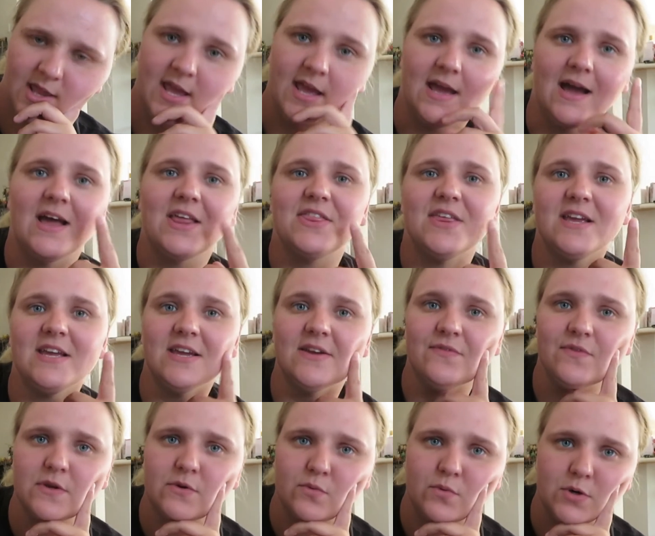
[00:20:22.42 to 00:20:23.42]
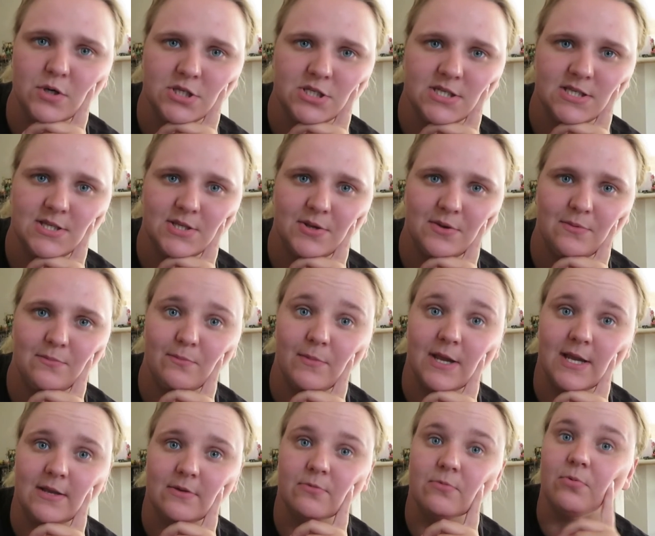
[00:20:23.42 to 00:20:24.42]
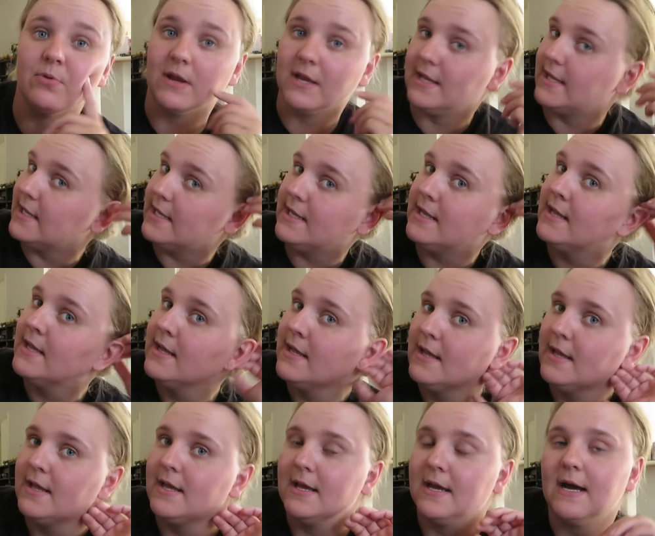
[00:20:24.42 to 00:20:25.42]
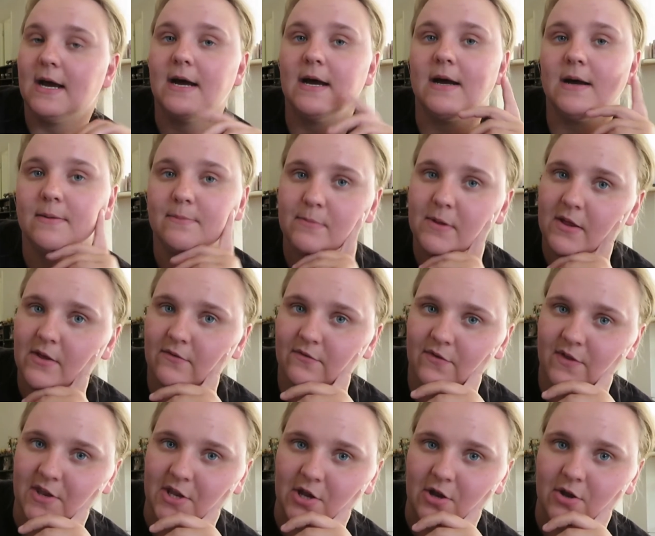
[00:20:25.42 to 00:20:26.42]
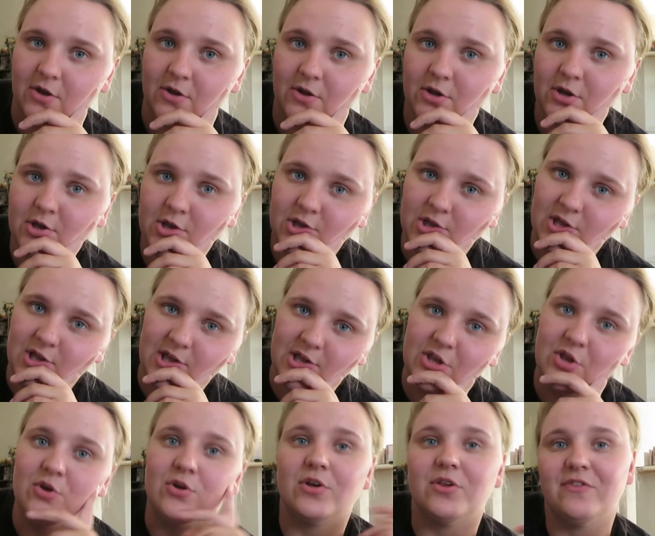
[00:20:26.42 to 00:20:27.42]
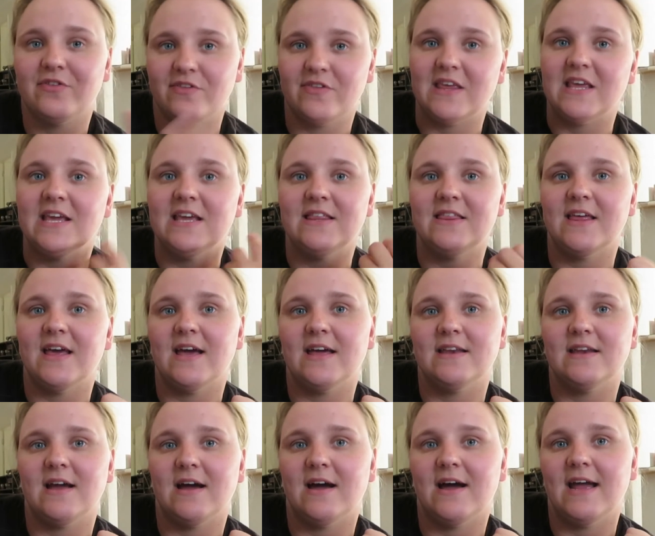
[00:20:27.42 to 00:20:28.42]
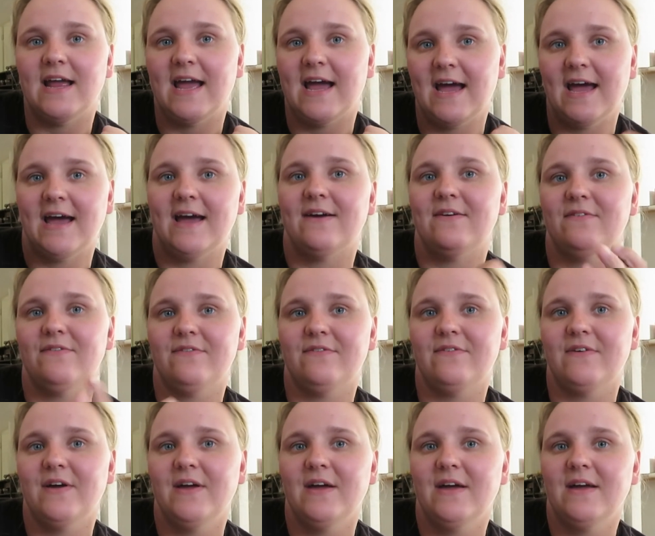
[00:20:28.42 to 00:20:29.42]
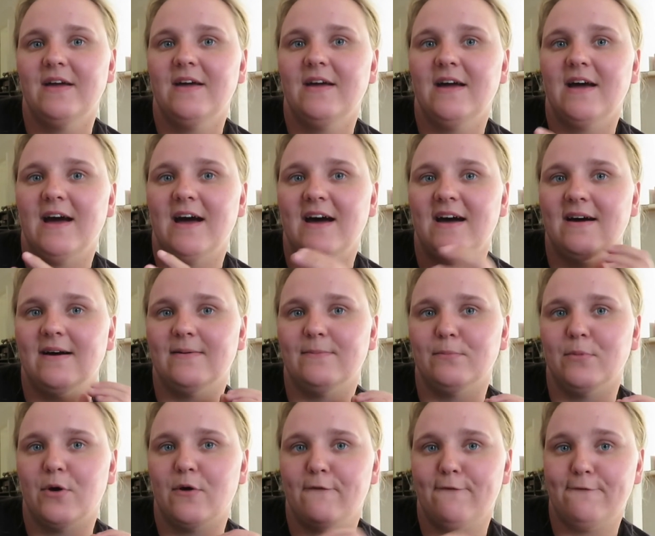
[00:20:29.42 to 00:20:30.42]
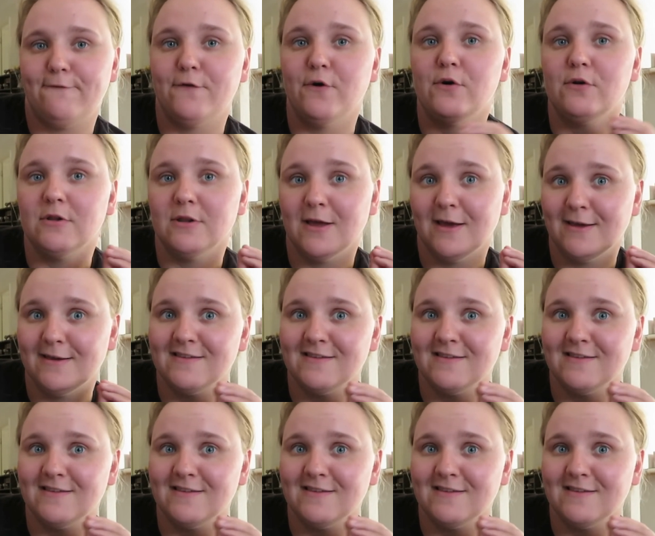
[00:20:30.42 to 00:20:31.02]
yeah, I think if you watch the Meet Ringy um, video, you, uh, you, could see that I have um, full